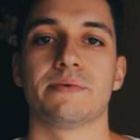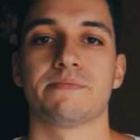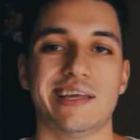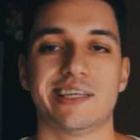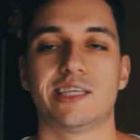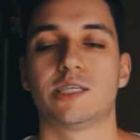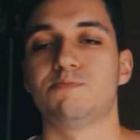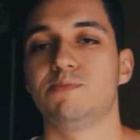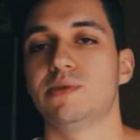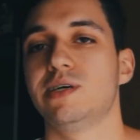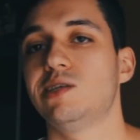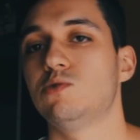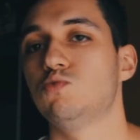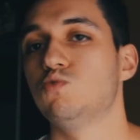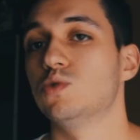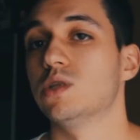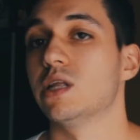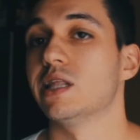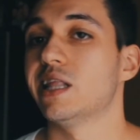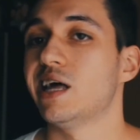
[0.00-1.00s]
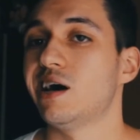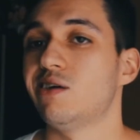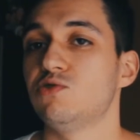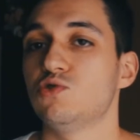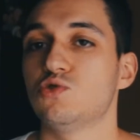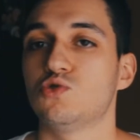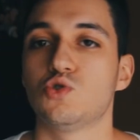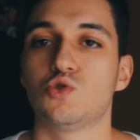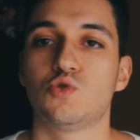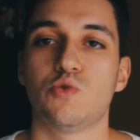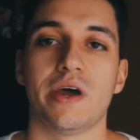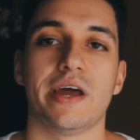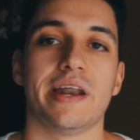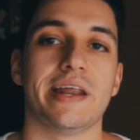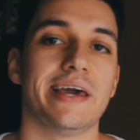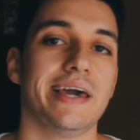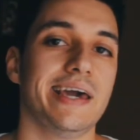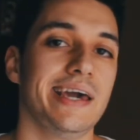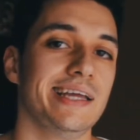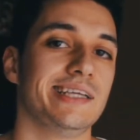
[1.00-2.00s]
That split will allow you to
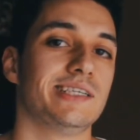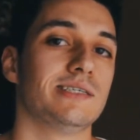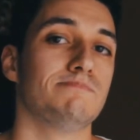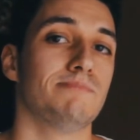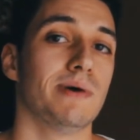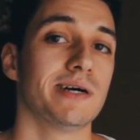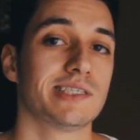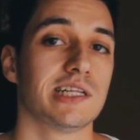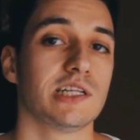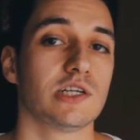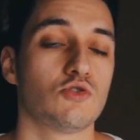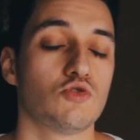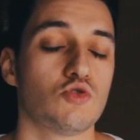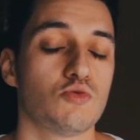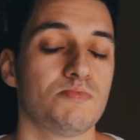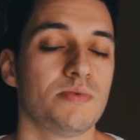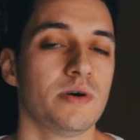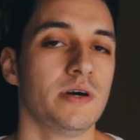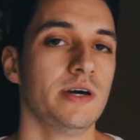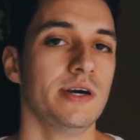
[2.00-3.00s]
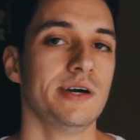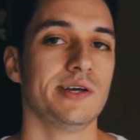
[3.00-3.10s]
train each muscle group